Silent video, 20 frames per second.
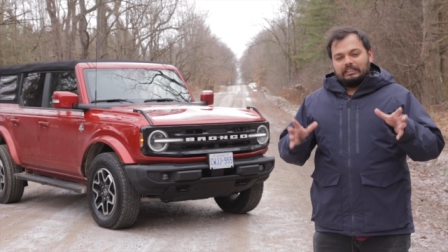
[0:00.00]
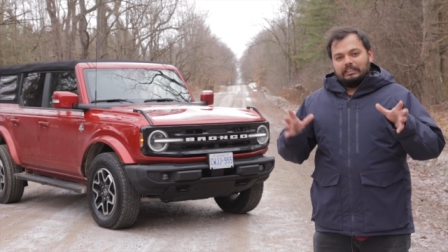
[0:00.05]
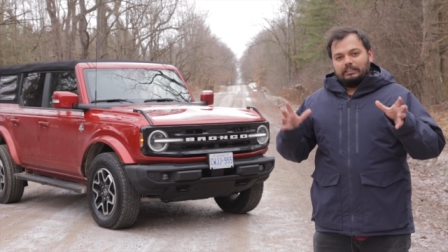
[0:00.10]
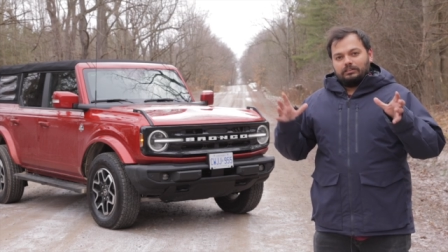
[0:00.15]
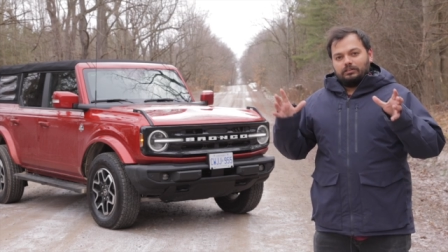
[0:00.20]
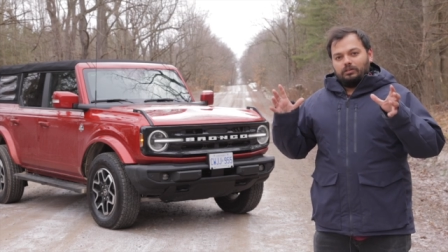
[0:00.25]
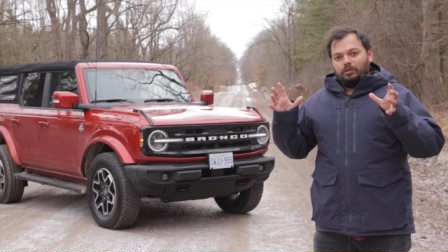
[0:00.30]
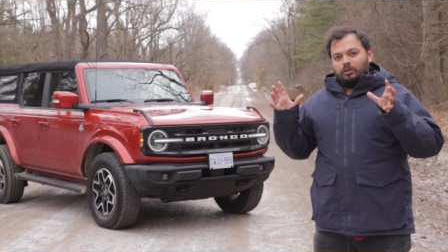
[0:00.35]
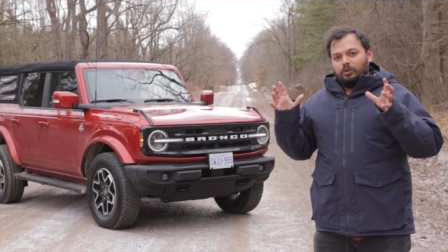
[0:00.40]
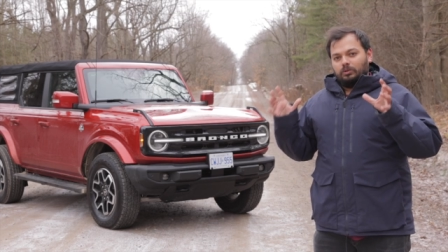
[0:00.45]
It
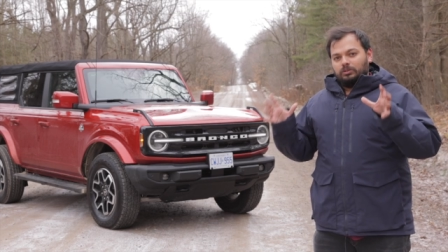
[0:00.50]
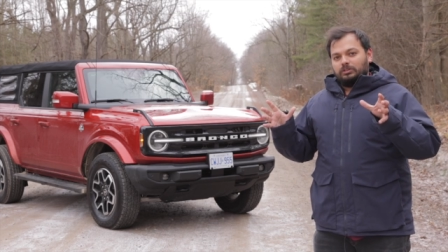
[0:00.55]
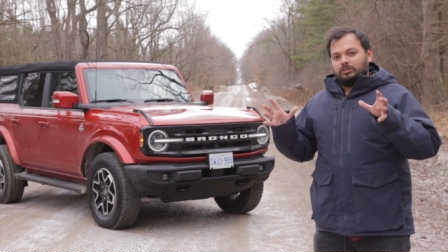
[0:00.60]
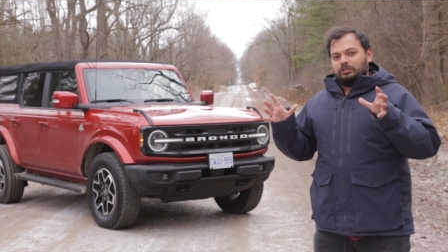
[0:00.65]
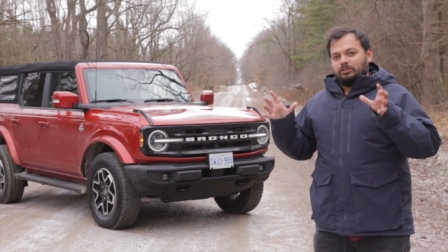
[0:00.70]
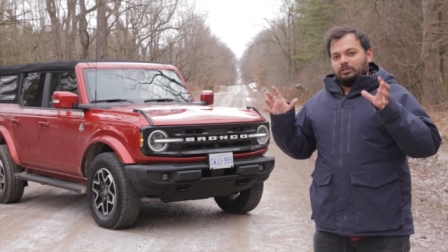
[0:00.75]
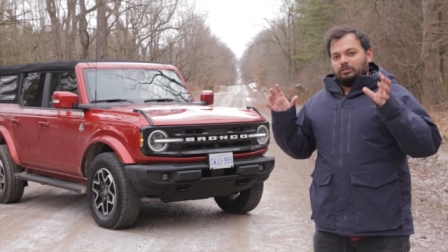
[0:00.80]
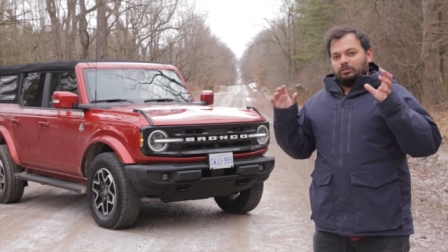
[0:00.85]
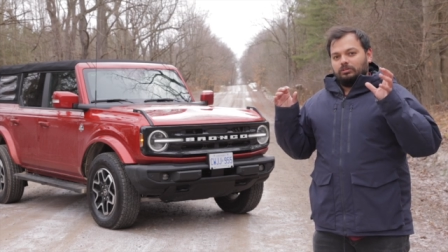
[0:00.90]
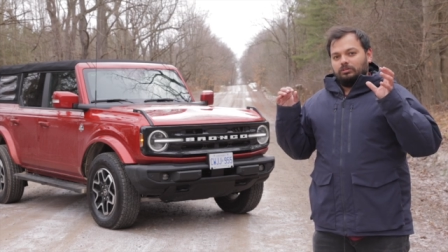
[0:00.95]

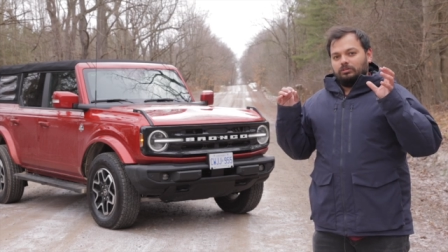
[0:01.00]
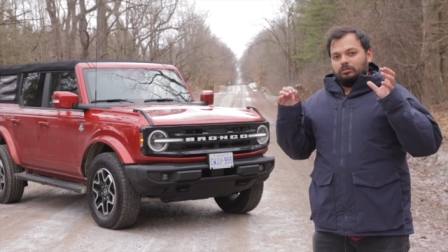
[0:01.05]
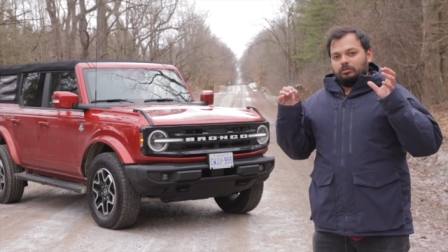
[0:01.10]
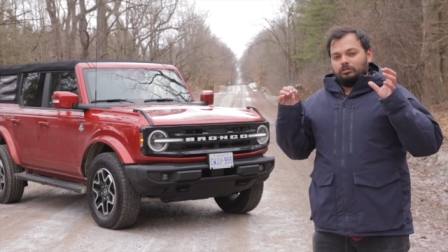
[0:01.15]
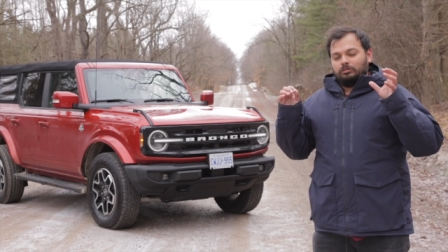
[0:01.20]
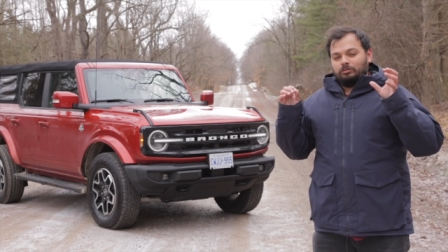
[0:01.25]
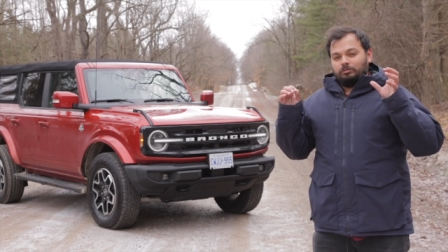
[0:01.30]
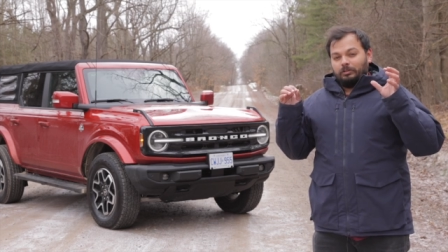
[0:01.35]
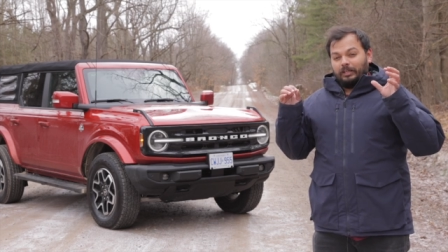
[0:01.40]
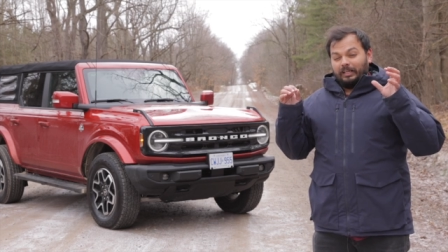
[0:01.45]
looks
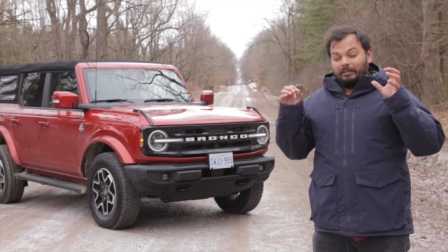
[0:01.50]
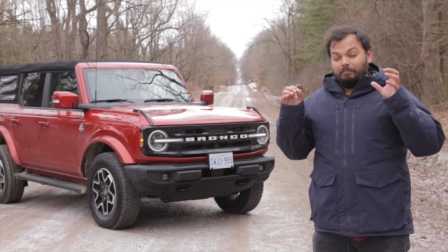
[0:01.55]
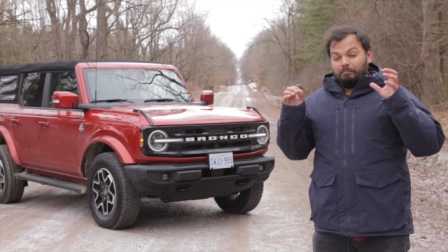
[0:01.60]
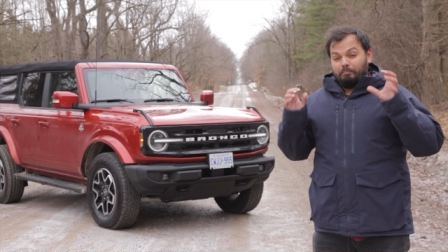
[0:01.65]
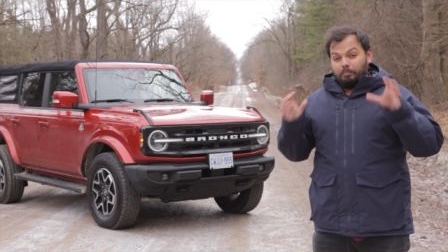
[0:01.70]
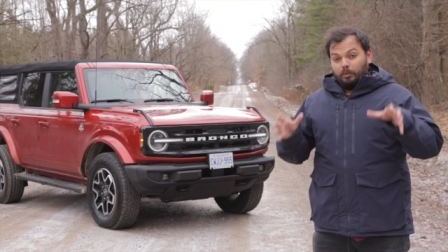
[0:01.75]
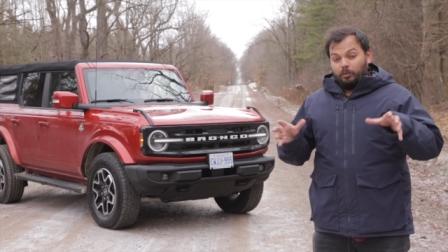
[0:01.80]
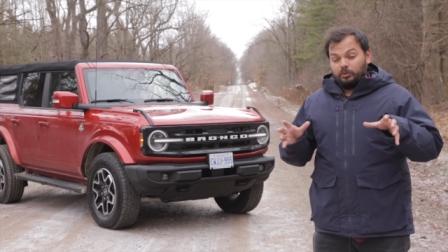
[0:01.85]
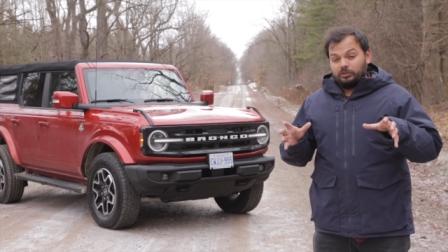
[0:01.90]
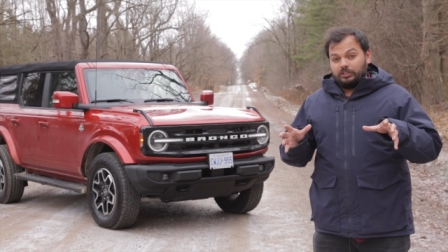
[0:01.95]

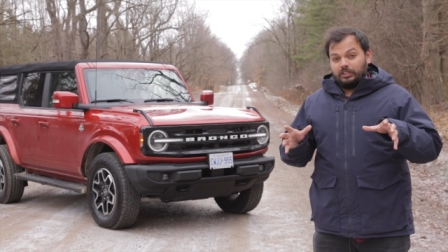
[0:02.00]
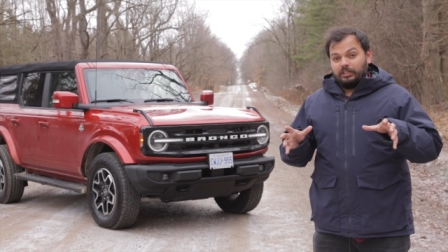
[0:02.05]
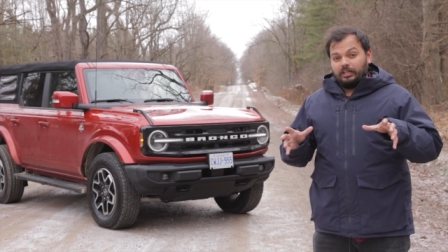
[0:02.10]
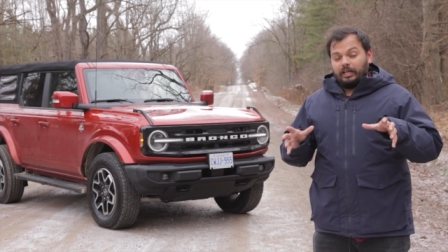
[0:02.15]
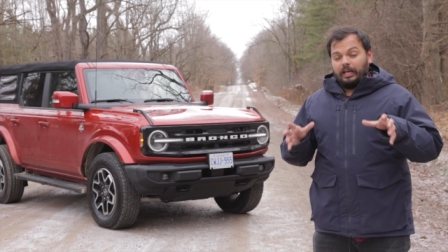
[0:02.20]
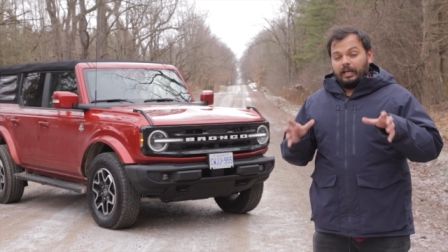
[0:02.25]
imposing